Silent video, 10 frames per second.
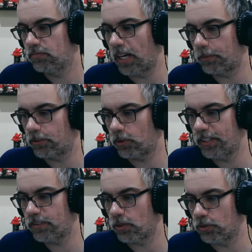I'm recording
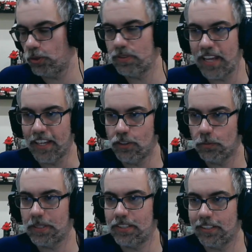this on Tuesday. You'll
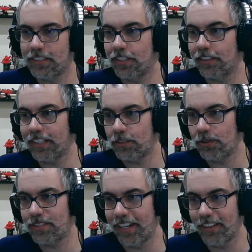be seeing this either late
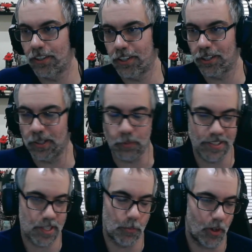Tuesday night or early
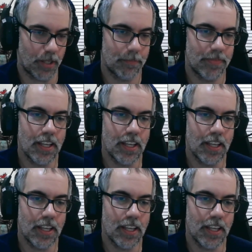Wednesday morning.